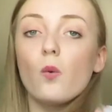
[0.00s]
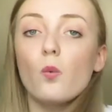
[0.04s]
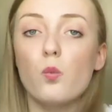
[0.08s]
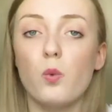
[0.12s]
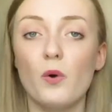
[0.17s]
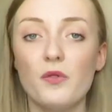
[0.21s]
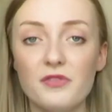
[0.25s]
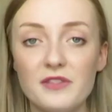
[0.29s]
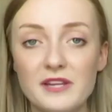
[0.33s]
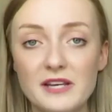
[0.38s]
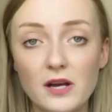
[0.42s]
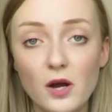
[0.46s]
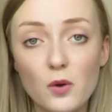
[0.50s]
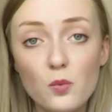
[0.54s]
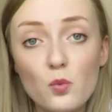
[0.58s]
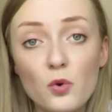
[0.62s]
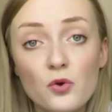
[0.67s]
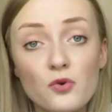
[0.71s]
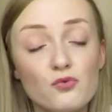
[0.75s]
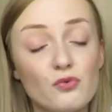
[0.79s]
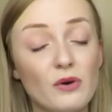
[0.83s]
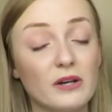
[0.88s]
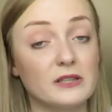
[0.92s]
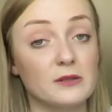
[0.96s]
One thing I
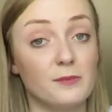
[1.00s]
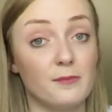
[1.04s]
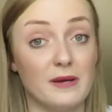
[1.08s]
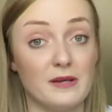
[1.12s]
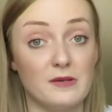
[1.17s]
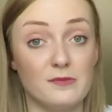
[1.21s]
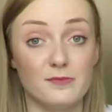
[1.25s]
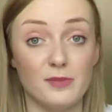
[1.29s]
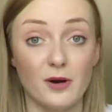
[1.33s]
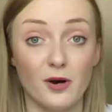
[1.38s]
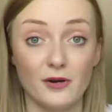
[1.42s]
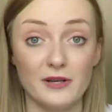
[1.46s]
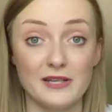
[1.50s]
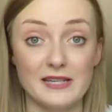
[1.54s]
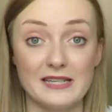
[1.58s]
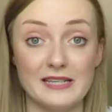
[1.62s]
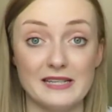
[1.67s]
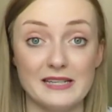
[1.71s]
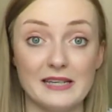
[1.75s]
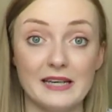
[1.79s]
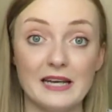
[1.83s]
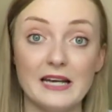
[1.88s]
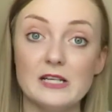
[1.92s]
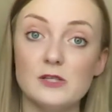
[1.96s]
wouldn't recommend
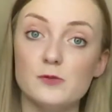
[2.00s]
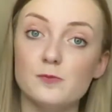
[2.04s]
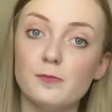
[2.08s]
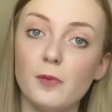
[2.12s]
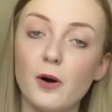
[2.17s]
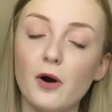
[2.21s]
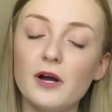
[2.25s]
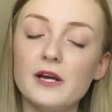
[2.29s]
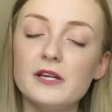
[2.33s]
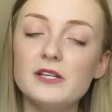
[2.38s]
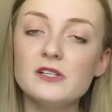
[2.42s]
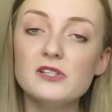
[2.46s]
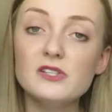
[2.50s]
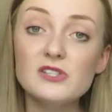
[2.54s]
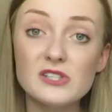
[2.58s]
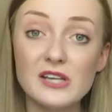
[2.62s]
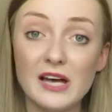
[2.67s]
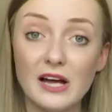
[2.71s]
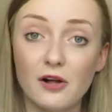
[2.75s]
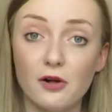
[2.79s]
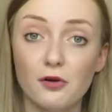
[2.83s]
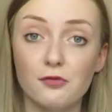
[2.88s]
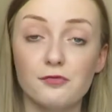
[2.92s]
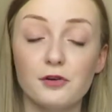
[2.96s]
buying is buying
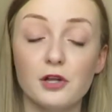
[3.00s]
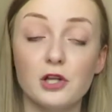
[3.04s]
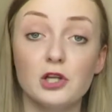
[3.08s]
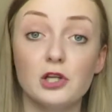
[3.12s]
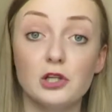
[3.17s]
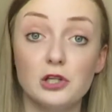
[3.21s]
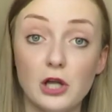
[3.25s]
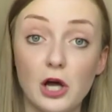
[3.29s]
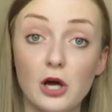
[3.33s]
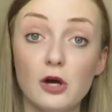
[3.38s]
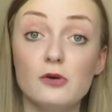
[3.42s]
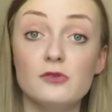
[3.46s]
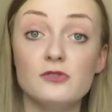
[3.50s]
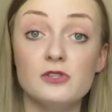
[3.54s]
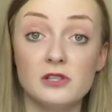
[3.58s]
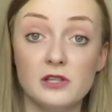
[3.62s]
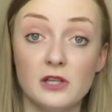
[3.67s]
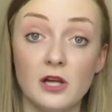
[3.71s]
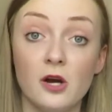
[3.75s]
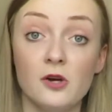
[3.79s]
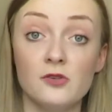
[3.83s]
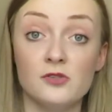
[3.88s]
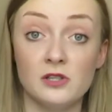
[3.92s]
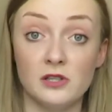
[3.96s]
yourself loads
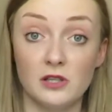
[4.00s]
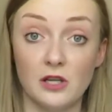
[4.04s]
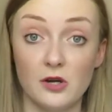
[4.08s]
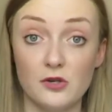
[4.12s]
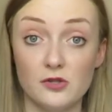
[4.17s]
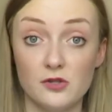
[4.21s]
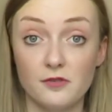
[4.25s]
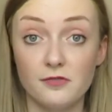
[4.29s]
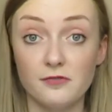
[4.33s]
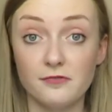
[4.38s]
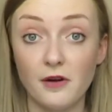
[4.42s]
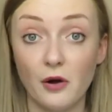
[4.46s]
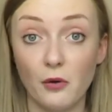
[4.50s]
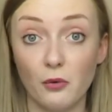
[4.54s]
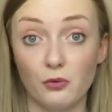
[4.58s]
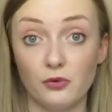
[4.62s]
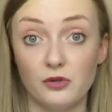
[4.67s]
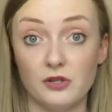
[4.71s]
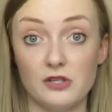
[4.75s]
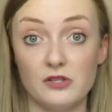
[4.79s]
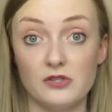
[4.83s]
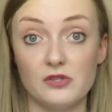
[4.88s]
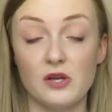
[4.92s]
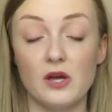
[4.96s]
and loads and loads of
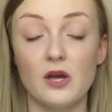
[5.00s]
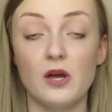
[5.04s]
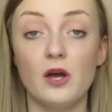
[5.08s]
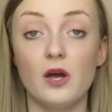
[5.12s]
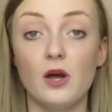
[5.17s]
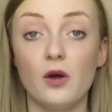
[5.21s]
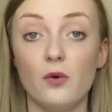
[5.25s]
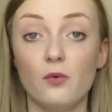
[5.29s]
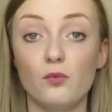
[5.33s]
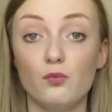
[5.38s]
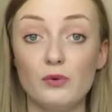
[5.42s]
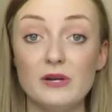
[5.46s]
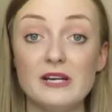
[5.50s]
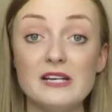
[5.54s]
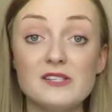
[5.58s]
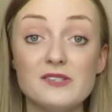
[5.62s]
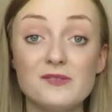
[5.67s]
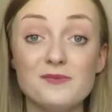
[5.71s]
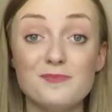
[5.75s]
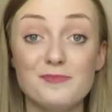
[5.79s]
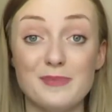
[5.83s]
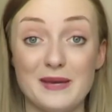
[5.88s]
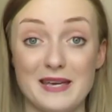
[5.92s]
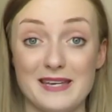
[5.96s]
folders.
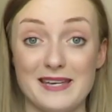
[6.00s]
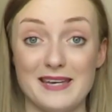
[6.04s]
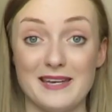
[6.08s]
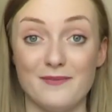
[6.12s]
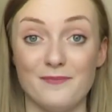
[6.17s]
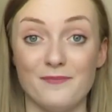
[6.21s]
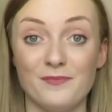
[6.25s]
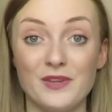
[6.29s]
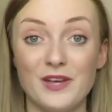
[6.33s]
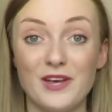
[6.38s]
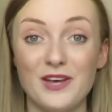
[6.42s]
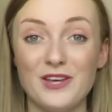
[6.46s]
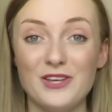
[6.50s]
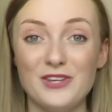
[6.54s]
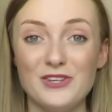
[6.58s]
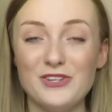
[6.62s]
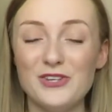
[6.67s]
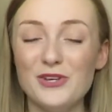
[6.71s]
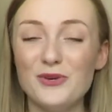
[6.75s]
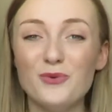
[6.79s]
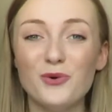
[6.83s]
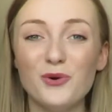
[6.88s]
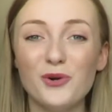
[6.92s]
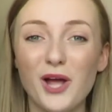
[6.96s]
Reason being,
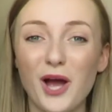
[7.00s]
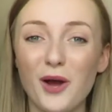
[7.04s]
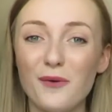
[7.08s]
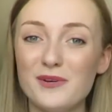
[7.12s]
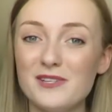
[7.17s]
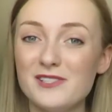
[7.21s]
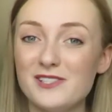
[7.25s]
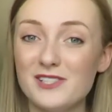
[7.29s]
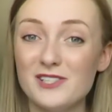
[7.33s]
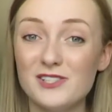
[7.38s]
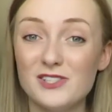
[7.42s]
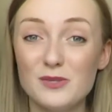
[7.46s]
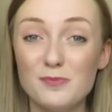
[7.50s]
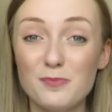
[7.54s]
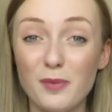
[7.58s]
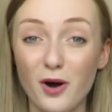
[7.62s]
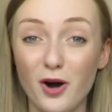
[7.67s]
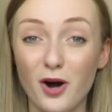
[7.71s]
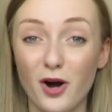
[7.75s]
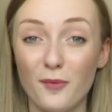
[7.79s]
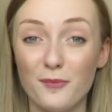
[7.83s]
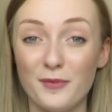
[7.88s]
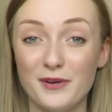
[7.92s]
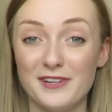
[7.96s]
you will go into your
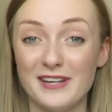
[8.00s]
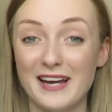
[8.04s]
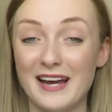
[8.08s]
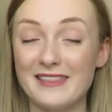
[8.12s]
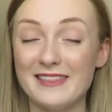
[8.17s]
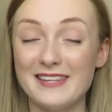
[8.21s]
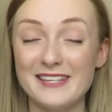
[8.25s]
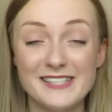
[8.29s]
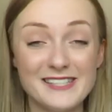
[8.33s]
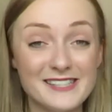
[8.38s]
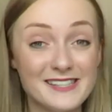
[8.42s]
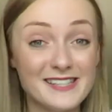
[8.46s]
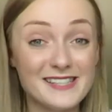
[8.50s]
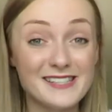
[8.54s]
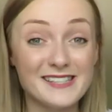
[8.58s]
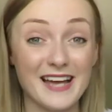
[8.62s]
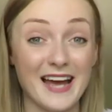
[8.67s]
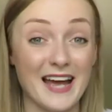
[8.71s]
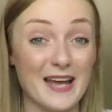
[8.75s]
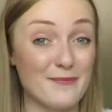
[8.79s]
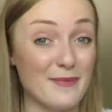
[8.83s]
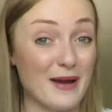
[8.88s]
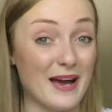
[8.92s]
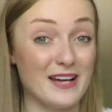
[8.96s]
department, and this is the
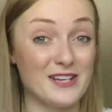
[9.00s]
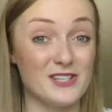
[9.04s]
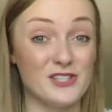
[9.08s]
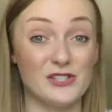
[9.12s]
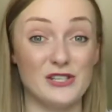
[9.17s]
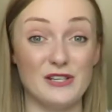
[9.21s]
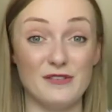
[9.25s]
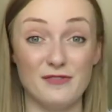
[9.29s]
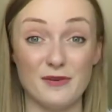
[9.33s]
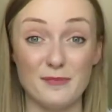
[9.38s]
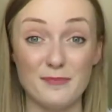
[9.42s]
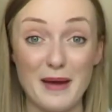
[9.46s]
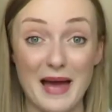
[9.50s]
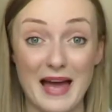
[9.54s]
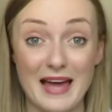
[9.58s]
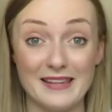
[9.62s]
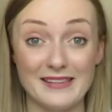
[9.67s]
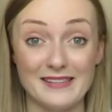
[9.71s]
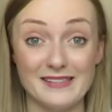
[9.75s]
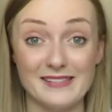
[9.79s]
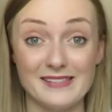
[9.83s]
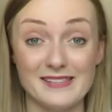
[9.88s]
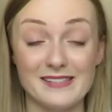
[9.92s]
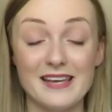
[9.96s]
same actually for
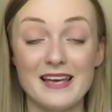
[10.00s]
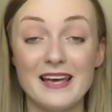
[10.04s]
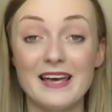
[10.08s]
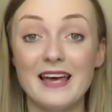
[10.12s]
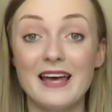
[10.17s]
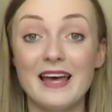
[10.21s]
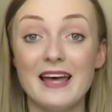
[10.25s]
pens.